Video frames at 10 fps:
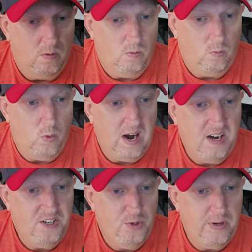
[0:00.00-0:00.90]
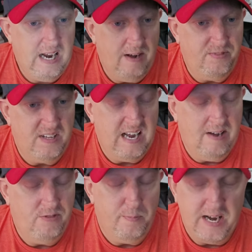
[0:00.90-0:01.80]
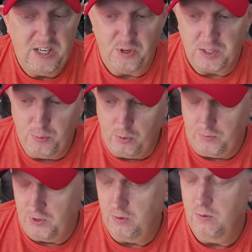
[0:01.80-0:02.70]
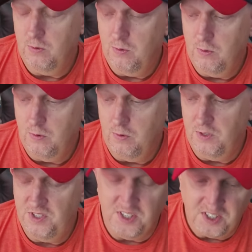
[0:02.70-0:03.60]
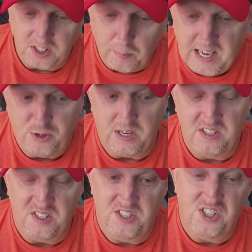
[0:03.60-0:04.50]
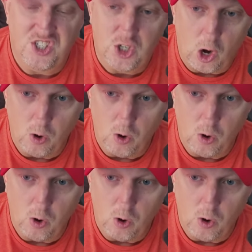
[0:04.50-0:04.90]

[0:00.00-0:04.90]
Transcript: Why do we have to have the Matrix moves? This isn't the Matrix, this is Star